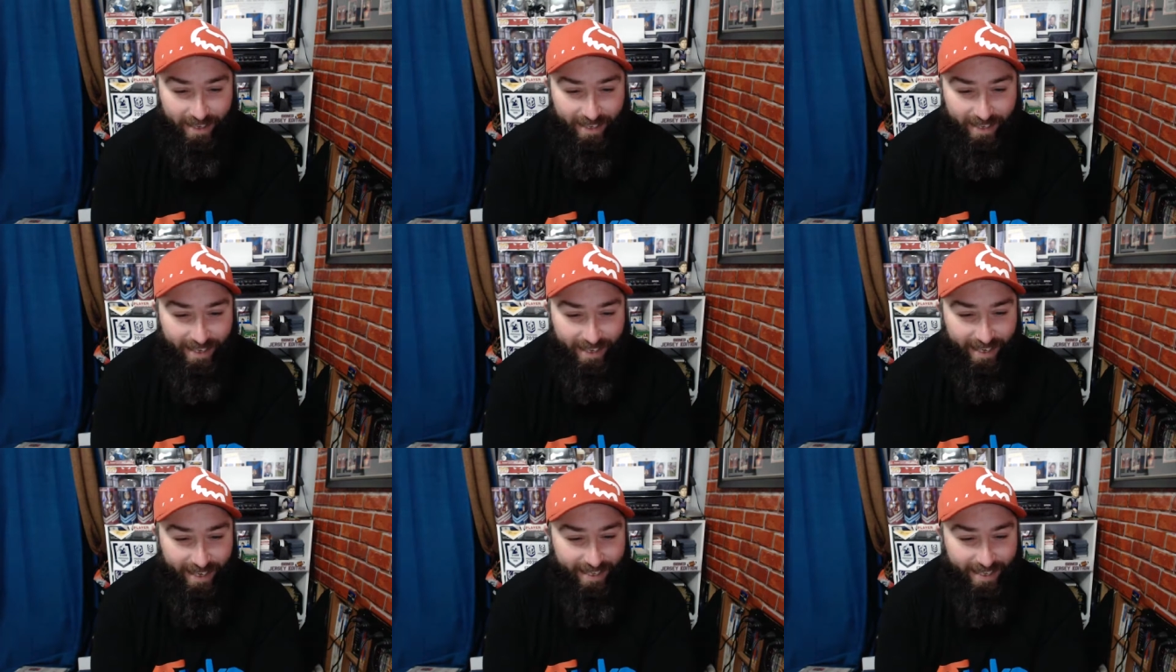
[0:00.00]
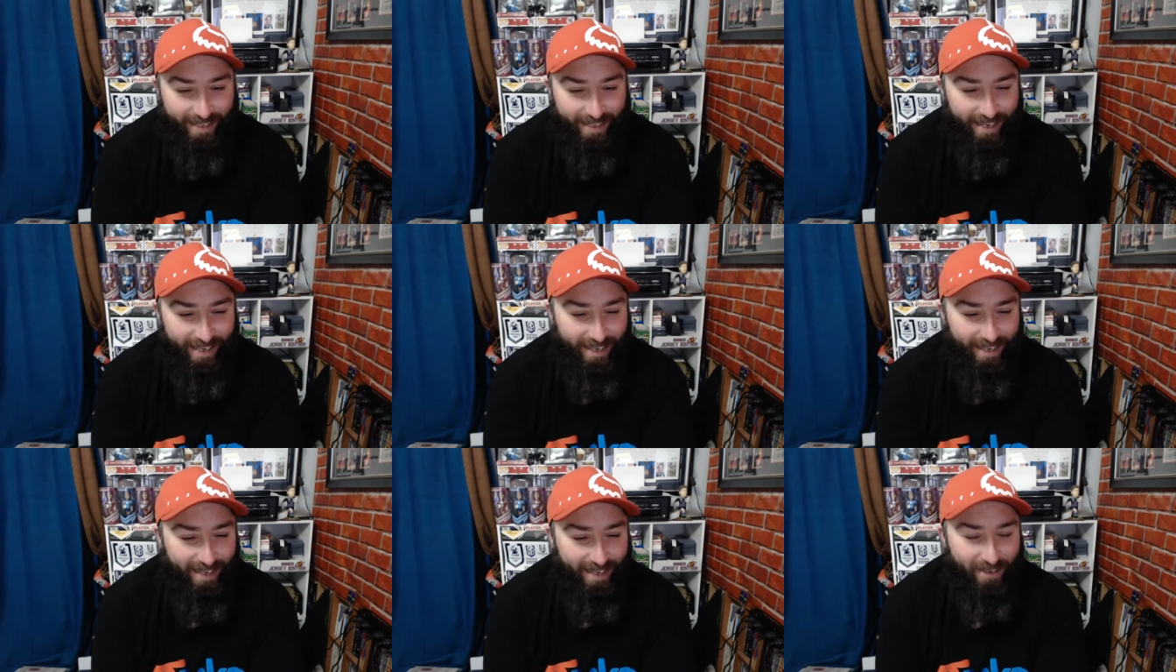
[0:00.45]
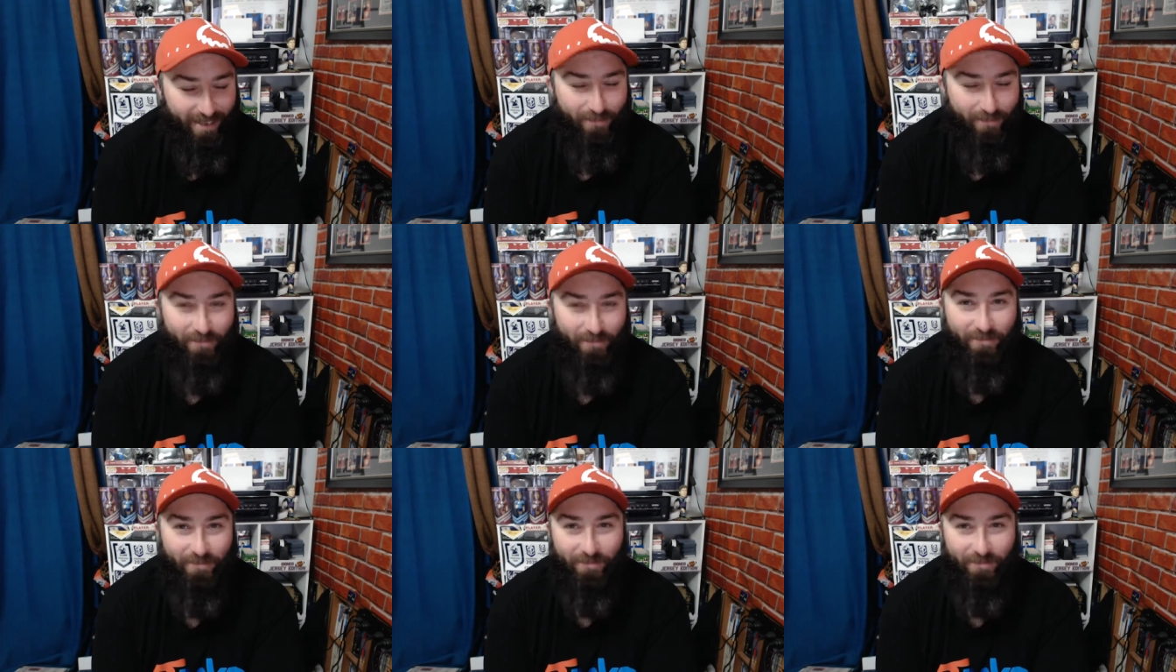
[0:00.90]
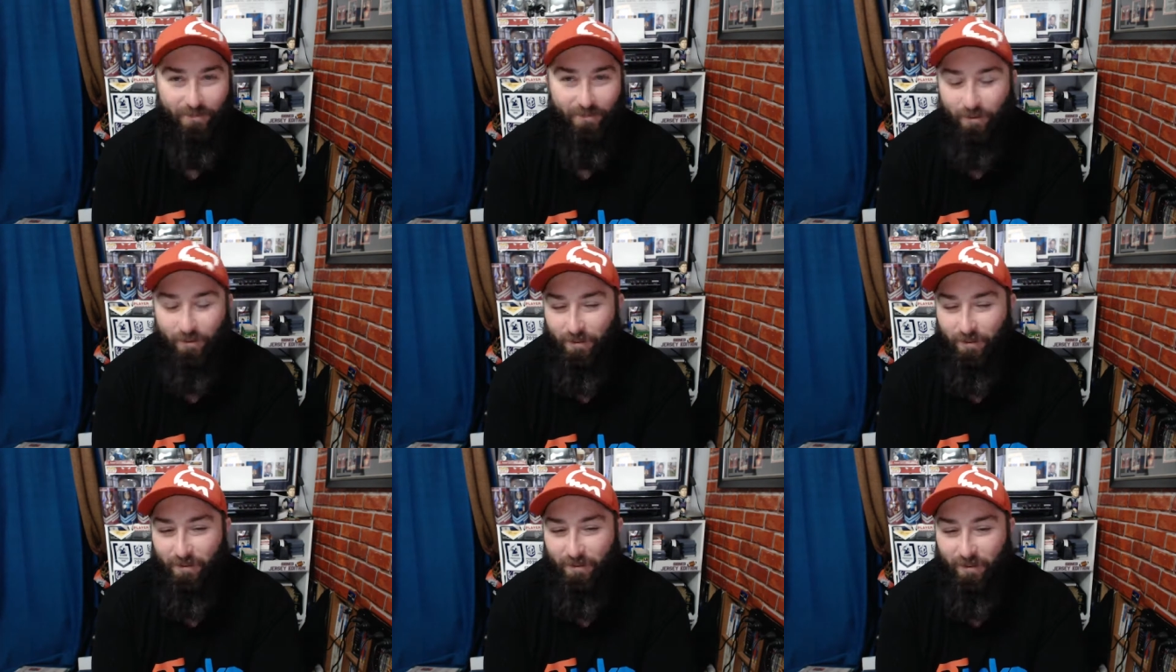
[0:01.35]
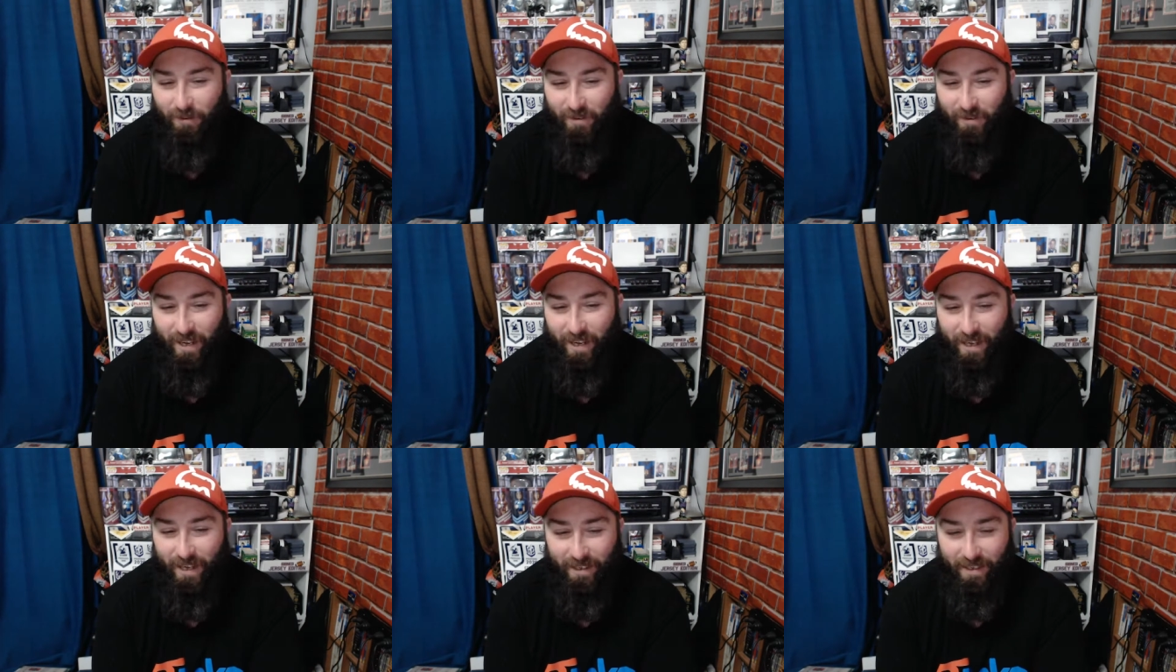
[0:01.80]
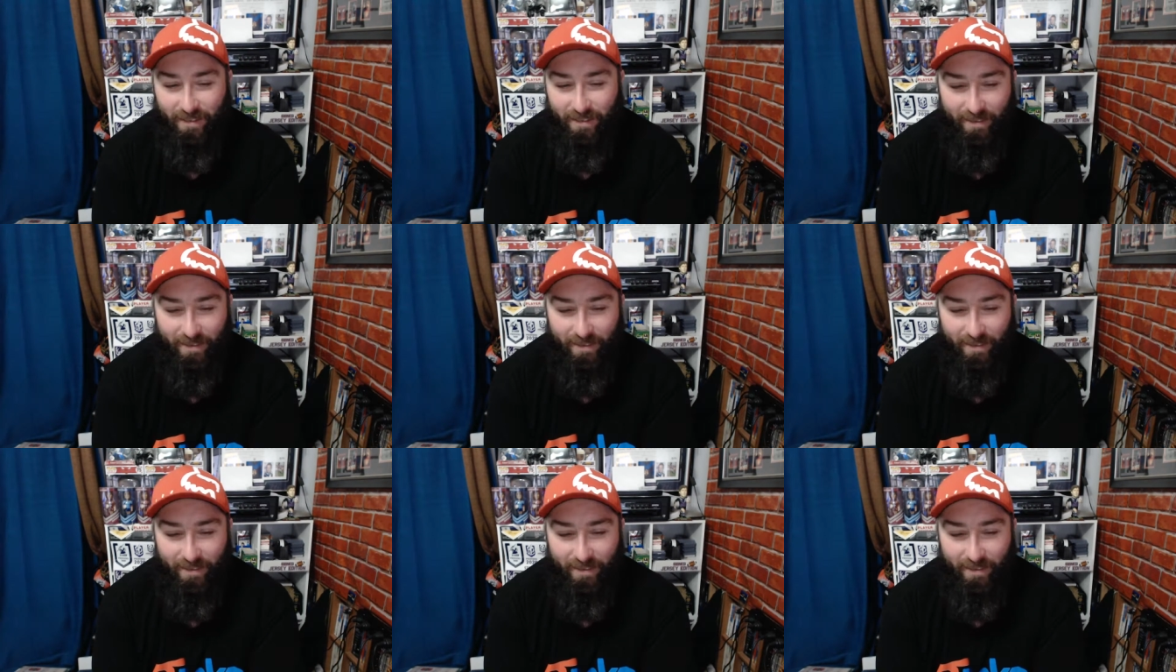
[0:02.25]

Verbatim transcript: And um, we'll, we'll get...